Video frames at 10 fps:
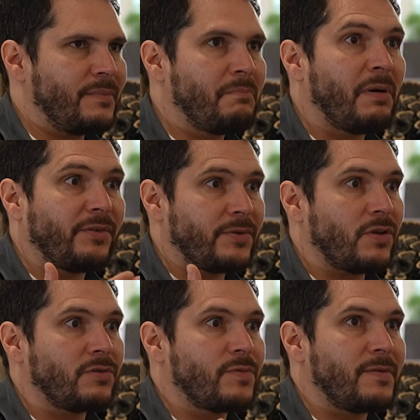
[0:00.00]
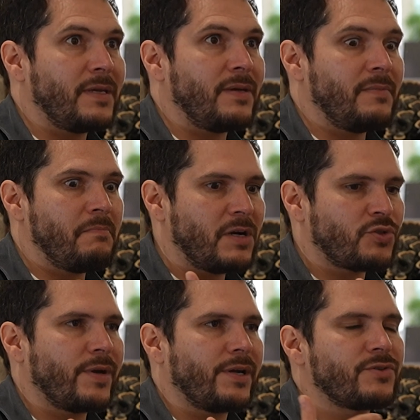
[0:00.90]
but the results will be much
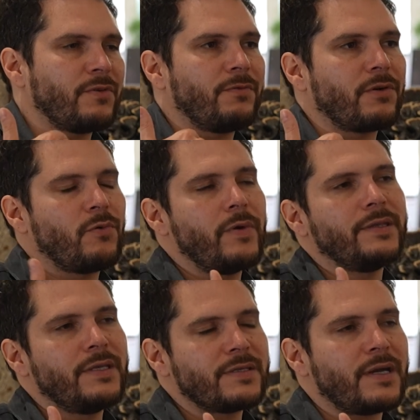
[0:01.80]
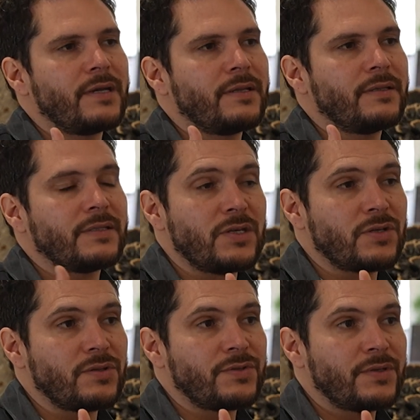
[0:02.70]
quicker. So for quick design
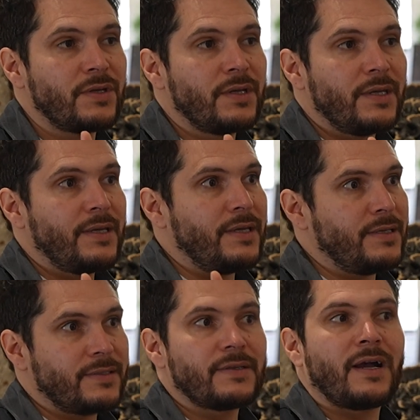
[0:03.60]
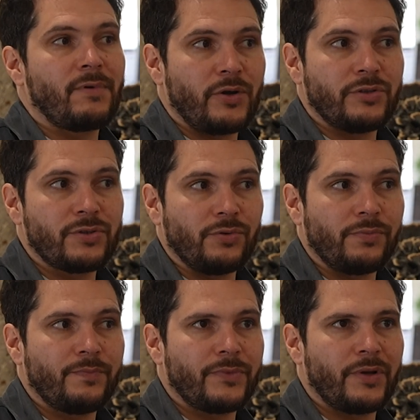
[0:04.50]
decisions, is a really good
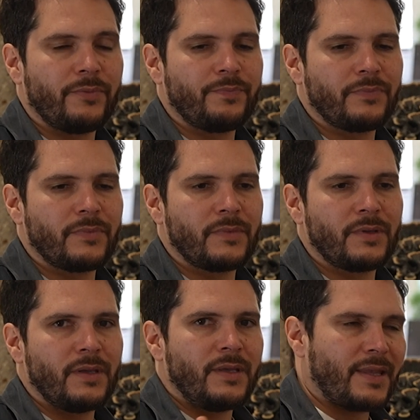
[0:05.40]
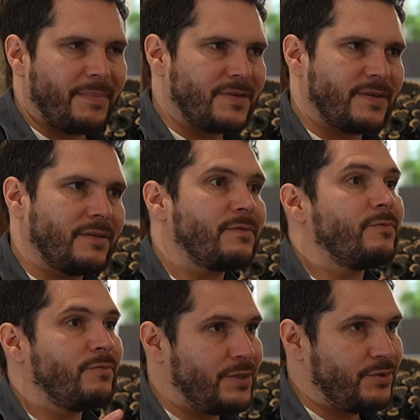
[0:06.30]
tool. That being said,
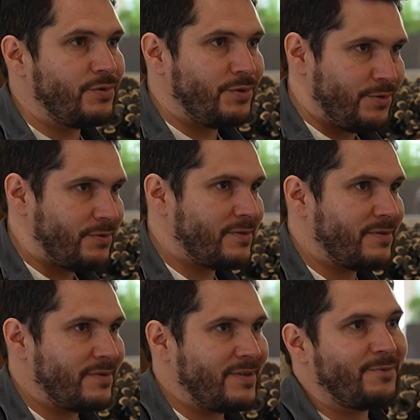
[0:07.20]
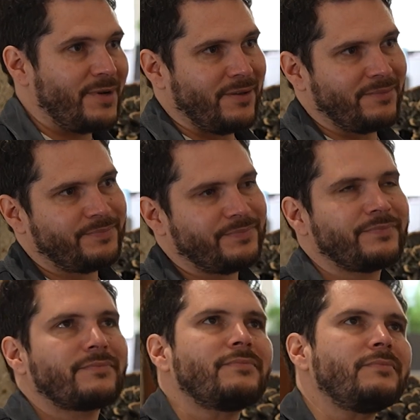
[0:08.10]
we do use Unreal,
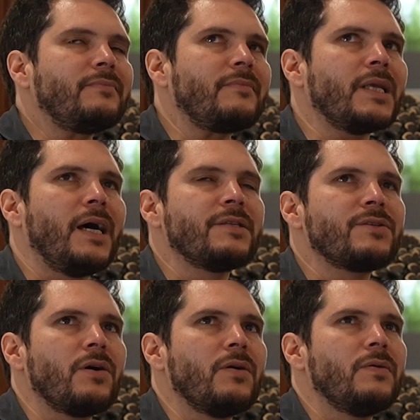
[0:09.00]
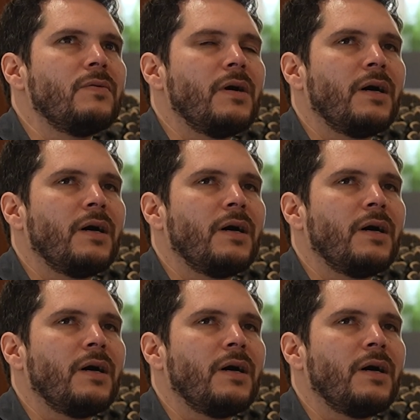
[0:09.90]
and so